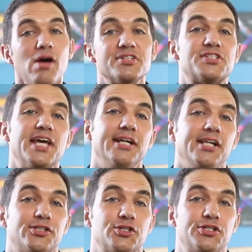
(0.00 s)
a second
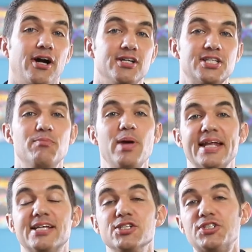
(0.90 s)
electric guitarist in the
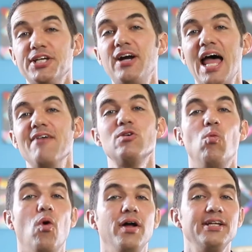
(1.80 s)
band, consider having one